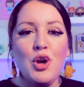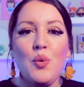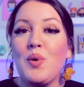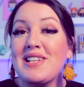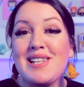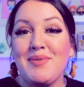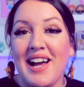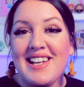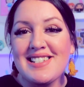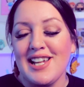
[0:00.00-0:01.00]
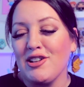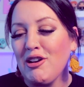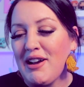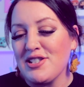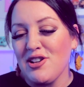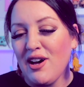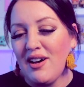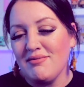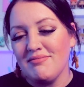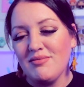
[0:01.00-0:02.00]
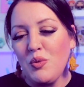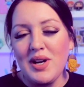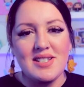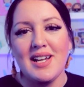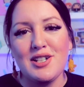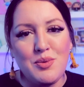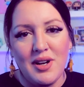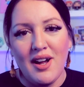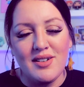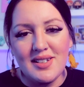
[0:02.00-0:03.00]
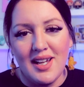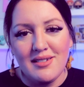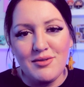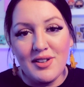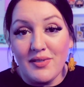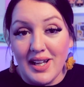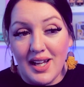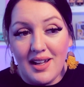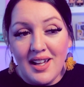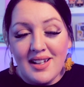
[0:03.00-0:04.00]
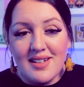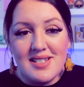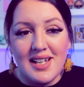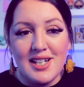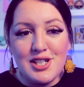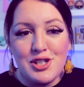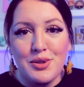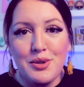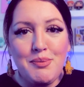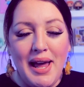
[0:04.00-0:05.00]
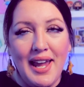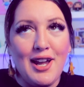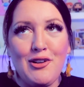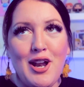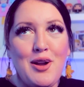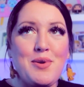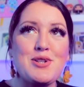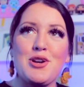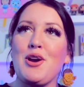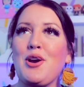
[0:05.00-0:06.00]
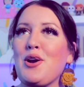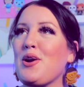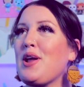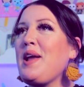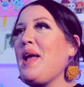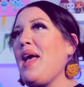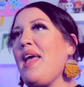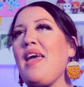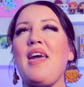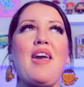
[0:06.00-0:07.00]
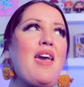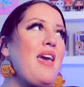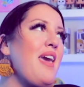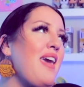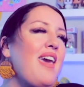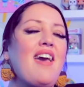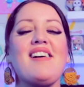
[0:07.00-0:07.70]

What is up, guys? Now that you guys saw what it's like to work out in a day with Vinny, let's get into my internet return. Yay!